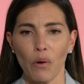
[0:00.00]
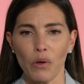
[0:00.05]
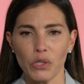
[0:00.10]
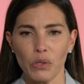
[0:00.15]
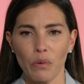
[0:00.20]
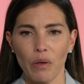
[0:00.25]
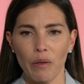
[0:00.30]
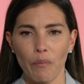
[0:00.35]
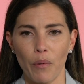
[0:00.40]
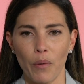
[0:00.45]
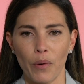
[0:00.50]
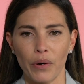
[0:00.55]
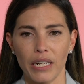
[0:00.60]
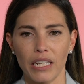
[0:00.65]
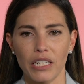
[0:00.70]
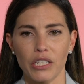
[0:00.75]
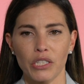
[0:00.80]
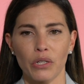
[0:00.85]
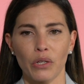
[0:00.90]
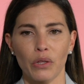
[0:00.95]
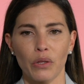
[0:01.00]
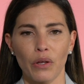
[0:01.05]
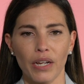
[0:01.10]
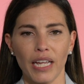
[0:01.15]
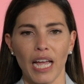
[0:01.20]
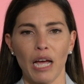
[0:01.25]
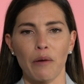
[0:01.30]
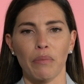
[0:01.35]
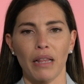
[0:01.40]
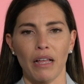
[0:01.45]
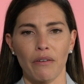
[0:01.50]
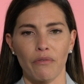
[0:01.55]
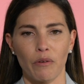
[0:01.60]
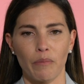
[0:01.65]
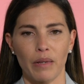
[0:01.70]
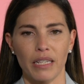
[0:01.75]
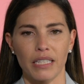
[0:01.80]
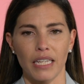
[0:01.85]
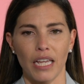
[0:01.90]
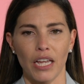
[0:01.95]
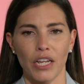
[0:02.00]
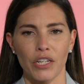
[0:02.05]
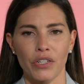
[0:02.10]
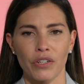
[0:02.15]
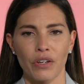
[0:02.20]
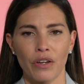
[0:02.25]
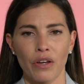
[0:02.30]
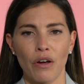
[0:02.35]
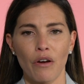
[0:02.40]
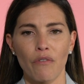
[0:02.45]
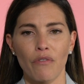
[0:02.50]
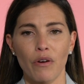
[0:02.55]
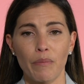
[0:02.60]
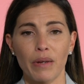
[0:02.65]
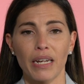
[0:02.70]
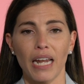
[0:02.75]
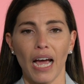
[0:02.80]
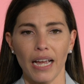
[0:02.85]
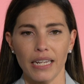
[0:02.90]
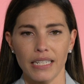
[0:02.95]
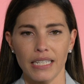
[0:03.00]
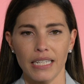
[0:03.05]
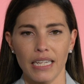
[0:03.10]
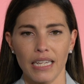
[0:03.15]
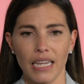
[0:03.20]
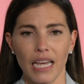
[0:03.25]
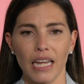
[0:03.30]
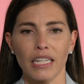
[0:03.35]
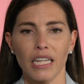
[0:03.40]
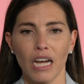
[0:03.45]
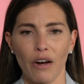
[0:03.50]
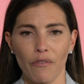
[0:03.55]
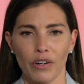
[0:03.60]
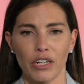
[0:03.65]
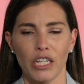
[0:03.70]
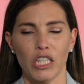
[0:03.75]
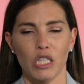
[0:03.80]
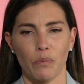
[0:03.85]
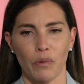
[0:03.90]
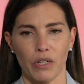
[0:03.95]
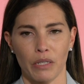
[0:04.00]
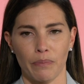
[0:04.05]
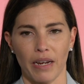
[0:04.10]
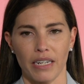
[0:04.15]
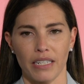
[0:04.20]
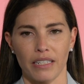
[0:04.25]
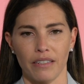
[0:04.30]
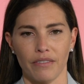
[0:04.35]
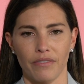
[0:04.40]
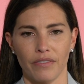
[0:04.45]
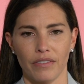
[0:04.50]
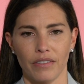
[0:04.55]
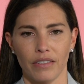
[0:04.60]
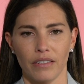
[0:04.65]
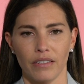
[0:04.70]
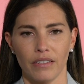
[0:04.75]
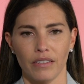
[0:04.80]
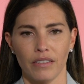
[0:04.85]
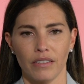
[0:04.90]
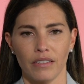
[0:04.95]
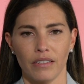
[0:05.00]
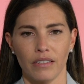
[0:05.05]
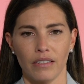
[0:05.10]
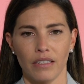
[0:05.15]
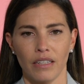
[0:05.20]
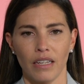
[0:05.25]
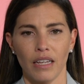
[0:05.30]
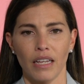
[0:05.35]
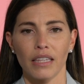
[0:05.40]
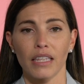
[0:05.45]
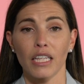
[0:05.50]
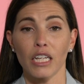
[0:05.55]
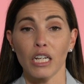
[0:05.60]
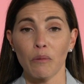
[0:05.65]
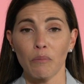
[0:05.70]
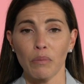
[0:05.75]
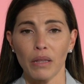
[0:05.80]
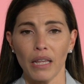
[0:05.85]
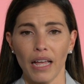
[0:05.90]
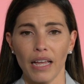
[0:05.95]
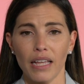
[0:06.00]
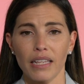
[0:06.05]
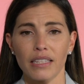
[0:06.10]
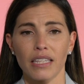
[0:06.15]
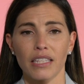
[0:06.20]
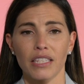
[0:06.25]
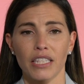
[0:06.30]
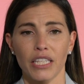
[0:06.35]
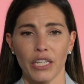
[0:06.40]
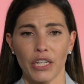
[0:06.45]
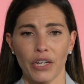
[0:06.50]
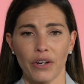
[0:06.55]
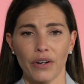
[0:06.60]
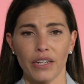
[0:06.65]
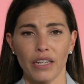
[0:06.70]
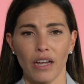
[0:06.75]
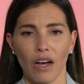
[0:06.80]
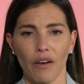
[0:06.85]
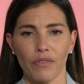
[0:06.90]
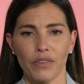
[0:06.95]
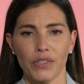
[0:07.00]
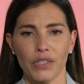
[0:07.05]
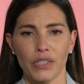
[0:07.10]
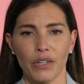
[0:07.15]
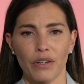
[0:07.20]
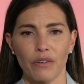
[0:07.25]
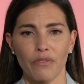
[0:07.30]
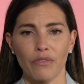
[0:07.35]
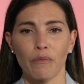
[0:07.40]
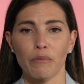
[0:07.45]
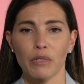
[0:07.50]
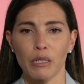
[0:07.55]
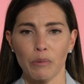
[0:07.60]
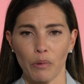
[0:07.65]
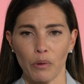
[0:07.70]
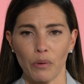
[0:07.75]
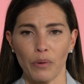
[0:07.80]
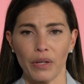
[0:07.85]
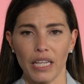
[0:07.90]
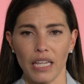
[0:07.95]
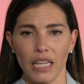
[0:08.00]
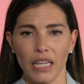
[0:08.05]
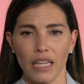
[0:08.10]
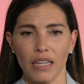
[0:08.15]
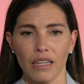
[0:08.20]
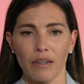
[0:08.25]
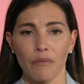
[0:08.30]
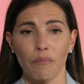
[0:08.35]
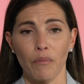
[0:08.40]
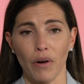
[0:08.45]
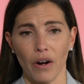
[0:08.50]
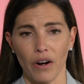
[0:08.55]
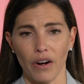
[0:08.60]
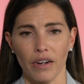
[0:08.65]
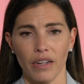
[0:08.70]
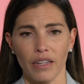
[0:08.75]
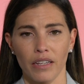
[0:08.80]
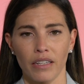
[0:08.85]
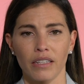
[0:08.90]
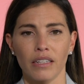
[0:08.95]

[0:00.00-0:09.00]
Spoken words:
also important to look at Platform.sh from an IT and governance perspective. The compliance and security officer from Deploying, Mark,